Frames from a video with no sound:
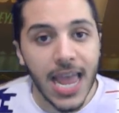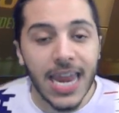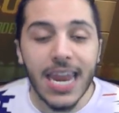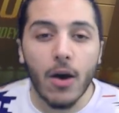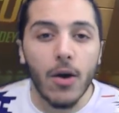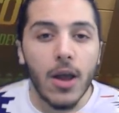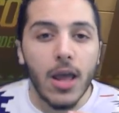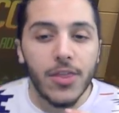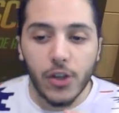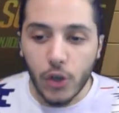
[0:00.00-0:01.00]
Now,
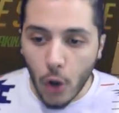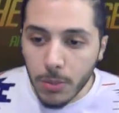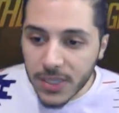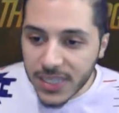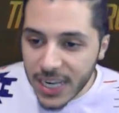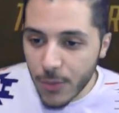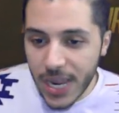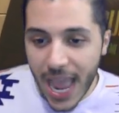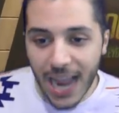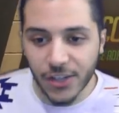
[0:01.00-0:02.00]
the Tolbelstein
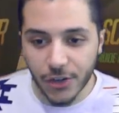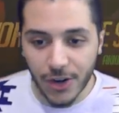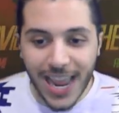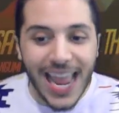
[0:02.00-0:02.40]
reactor